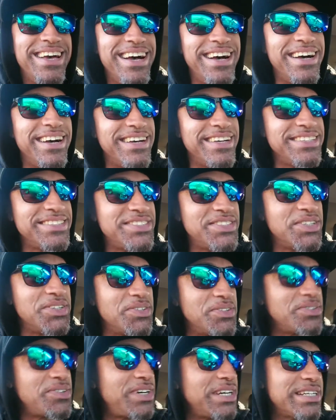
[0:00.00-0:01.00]
Uh,
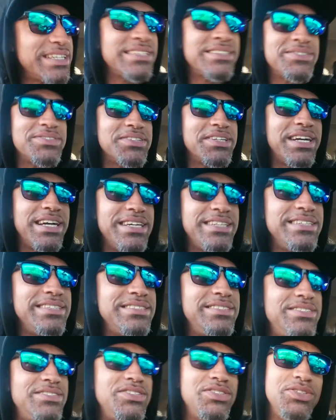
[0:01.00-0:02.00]
so, I guess we're
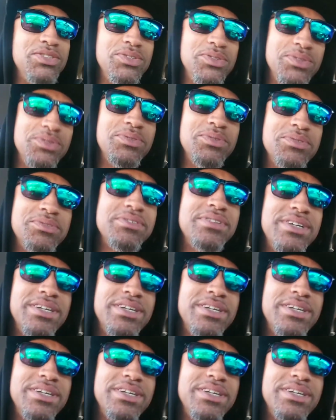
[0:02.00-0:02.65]
headed to.